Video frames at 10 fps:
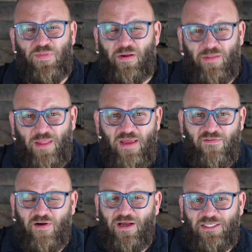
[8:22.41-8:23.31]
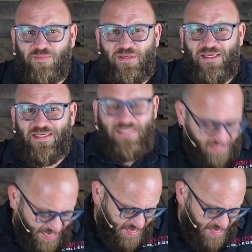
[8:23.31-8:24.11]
their life ought to be easy.